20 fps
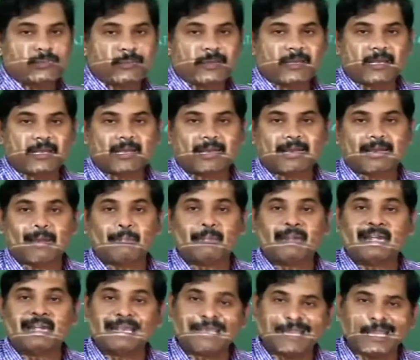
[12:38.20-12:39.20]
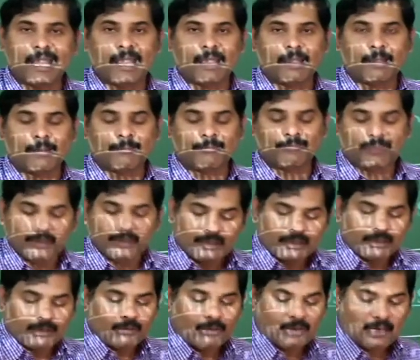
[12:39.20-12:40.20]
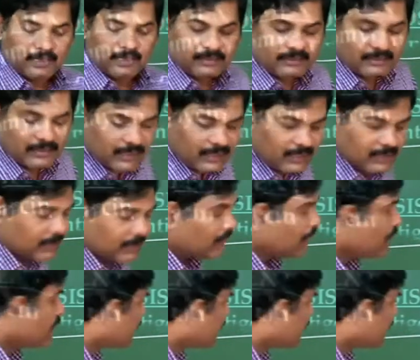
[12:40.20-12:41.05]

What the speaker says: by chlamydia. Now let us see here